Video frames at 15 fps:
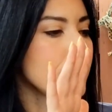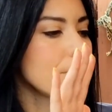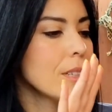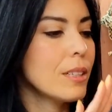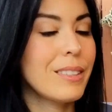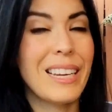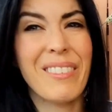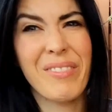
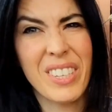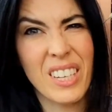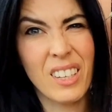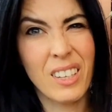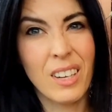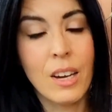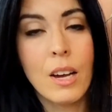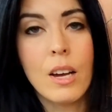safety.
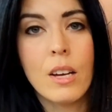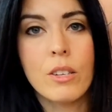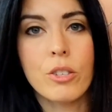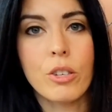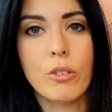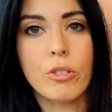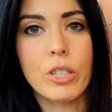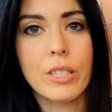
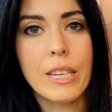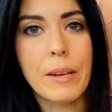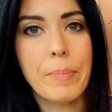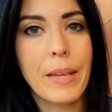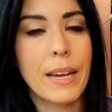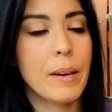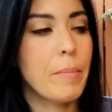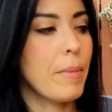So just keep
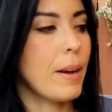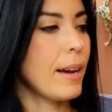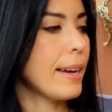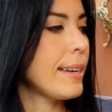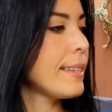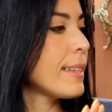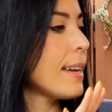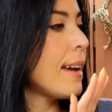that in mind.